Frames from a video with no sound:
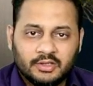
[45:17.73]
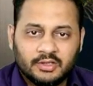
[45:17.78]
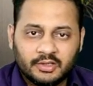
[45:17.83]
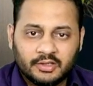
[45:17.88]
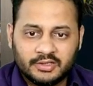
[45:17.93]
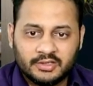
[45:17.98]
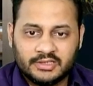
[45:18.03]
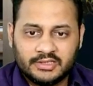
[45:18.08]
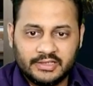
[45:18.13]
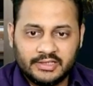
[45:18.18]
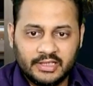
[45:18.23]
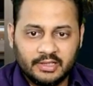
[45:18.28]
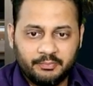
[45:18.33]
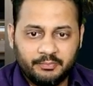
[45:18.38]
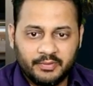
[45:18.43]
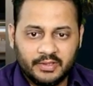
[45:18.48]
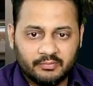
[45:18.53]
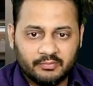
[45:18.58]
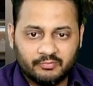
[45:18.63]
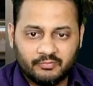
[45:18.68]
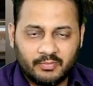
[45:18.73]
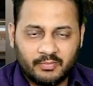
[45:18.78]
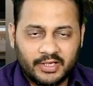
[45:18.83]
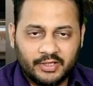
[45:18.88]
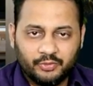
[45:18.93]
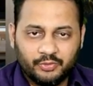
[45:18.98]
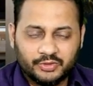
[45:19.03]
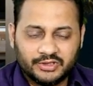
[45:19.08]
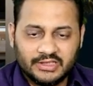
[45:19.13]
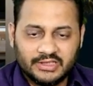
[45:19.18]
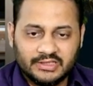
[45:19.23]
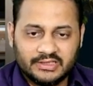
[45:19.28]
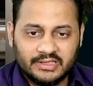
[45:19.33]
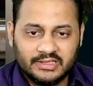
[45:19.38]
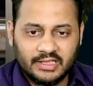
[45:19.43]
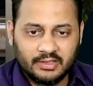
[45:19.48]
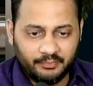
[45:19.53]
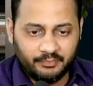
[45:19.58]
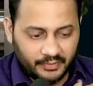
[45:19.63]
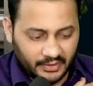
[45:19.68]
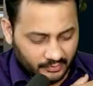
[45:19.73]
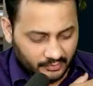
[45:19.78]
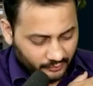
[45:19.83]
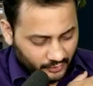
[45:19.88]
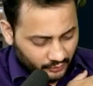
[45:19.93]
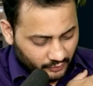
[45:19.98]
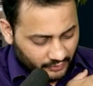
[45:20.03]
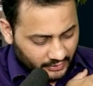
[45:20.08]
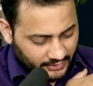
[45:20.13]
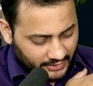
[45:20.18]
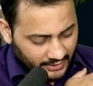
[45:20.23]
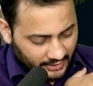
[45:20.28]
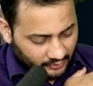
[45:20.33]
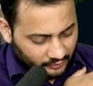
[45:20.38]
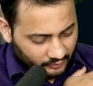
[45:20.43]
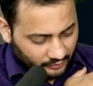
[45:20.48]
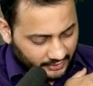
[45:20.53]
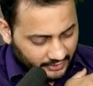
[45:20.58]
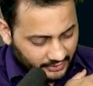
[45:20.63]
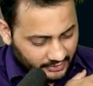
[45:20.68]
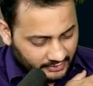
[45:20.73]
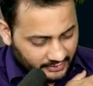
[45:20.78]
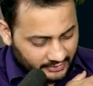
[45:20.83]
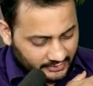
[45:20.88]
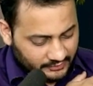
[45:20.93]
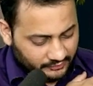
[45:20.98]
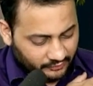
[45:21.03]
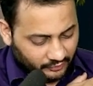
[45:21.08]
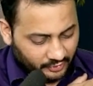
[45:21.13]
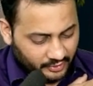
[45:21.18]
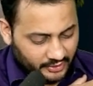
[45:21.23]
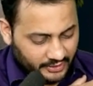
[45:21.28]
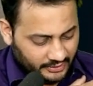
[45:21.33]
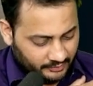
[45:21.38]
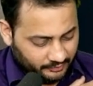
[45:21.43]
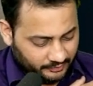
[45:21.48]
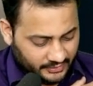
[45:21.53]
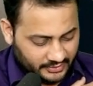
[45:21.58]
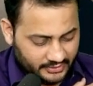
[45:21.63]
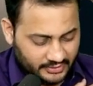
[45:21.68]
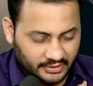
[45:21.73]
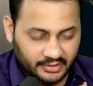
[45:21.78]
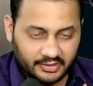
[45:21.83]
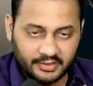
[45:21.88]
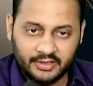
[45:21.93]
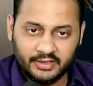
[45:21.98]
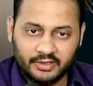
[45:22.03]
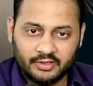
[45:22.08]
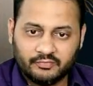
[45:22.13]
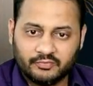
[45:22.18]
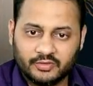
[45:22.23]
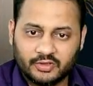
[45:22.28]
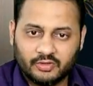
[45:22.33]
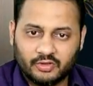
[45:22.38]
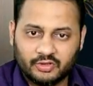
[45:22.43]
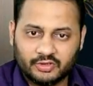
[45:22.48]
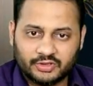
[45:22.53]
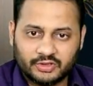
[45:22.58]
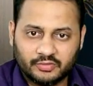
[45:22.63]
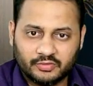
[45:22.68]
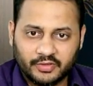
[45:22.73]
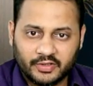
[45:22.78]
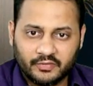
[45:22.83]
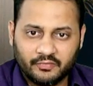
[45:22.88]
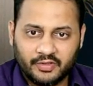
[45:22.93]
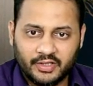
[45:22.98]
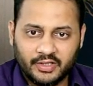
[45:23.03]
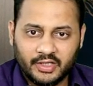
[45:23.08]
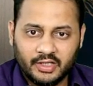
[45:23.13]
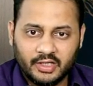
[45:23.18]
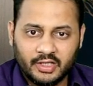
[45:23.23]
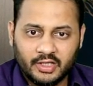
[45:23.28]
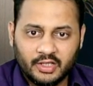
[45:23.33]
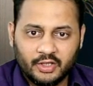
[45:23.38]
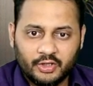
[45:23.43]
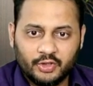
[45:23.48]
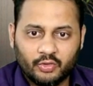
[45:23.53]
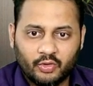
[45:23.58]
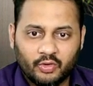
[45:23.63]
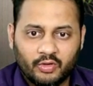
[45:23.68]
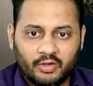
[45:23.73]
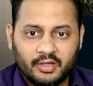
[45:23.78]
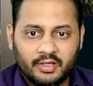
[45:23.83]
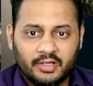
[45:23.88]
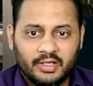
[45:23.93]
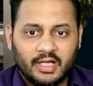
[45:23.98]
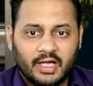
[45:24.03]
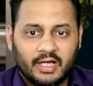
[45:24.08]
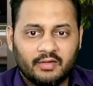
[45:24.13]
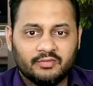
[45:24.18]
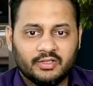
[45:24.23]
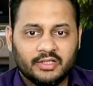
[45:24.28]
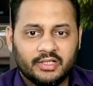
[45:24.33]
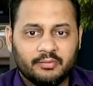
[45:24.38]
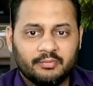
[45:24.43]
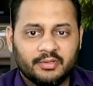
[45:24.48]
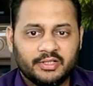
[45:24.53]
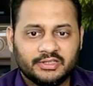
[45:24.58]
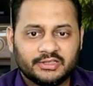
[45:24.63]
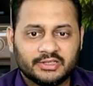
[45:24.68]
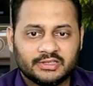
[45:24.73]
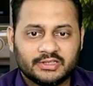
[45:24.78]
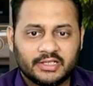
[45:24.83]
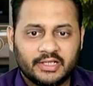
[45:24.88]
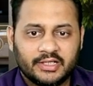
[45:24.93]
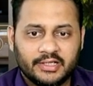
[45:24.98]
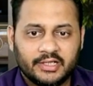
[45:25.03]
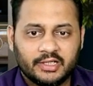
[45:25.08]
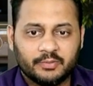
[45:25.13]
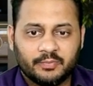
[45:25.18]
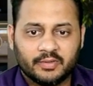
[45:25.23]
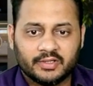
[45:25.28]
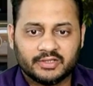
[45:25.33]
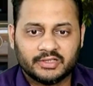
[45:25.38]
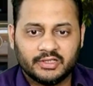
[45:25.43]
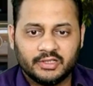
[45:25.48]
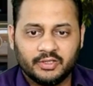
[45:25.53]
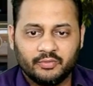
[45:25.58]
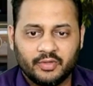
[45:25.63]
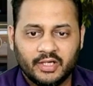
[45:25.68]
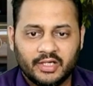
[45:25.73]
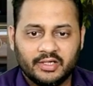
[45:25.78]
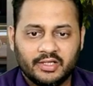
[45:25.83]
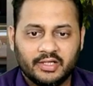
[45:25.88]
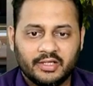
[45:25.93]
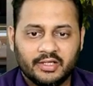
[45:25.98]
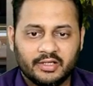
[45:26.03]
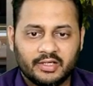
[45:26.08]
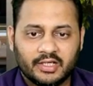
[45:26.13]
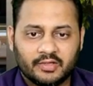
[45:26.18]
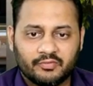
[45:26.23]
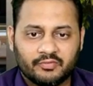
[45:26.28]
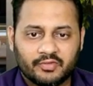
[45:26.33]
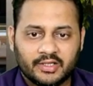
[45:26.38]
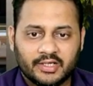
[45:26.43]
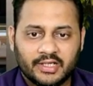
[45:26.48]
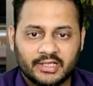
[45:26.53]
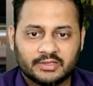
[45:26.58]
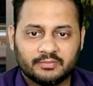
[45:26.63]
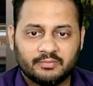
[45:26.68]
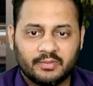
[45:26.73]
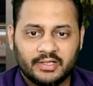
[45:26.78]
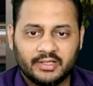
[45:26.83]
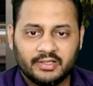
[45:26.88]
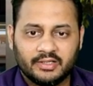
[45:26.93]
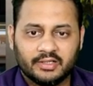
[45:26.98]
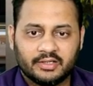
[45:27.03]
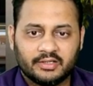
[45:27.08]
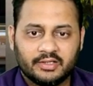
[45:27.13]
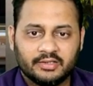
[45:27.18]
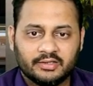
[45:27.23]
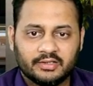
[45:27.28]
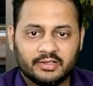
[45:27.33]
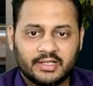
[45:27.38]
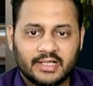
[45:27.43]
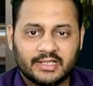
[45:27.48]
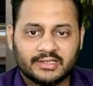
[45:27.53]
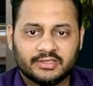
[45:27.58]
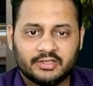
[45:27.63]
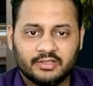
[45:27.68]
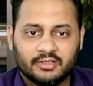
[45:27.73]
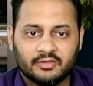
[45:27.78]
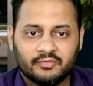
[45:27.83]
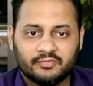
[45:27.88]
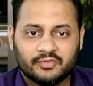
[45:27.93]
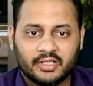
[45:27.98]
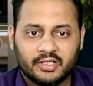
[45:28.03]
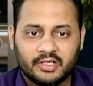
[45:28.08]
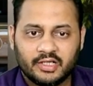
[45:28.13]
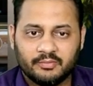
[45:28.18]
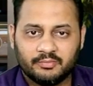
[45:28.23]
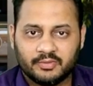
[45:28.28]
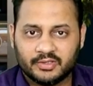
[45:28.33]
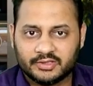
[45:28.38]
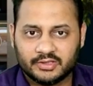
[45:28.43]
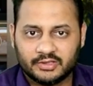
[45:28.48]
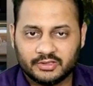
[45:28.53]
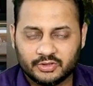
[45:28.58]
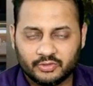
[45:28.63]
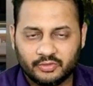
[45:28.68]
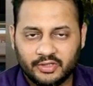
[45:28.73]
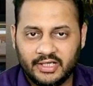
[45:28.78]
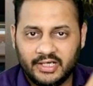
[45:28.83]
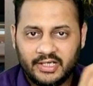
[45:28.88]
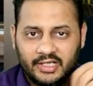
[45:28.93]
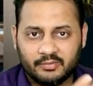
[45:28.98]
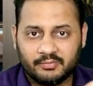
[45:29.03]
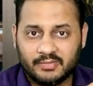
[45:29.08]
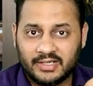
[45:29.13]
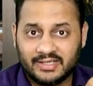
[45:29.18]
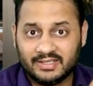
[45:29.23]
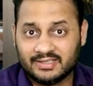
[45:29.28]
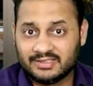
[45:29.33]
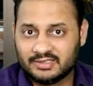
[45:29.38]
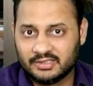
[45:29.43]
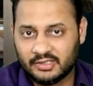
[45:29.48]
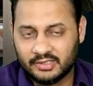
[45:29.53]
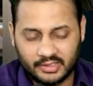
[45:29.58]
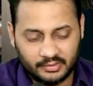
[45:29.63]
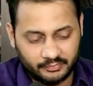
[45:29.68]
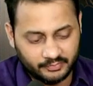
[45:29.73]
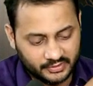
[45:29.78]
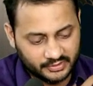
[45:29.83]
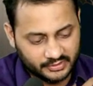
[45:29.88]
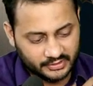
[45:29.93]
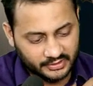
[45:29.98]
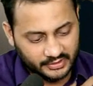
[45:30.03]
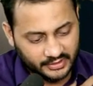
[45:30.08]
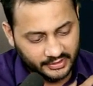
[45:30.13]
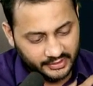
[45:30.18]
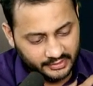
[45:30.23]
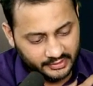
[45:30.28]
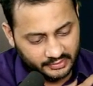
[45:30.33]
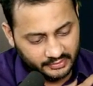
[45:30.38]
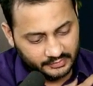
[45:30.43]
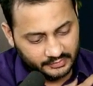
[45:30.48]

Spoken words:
CAPM. By using CAPM, you will calculate this 14% rate of the cost of equity. You already have the debentures at 8%. You can take it after tax by deducting the tax rate of 30%. So 8 minus 30%, right?